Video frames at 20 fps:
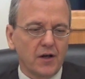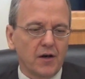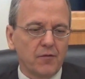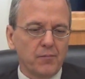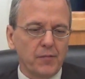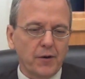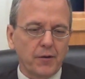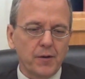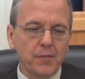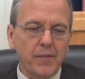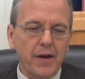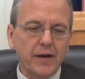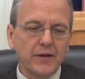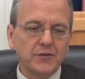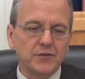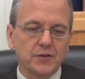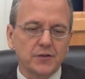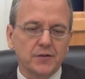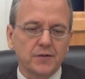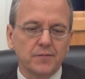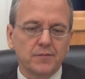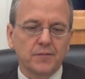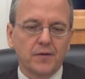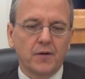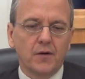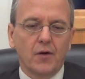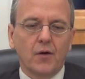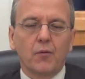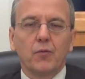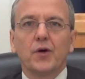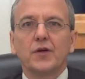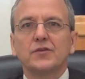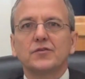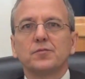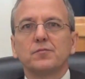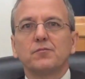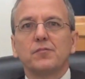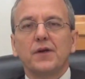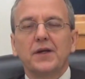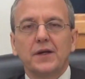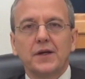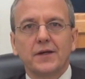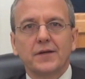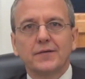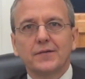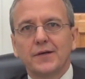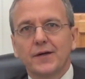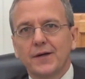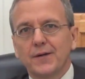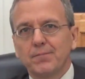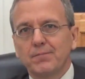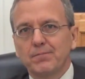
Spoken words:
of Mary Major, which in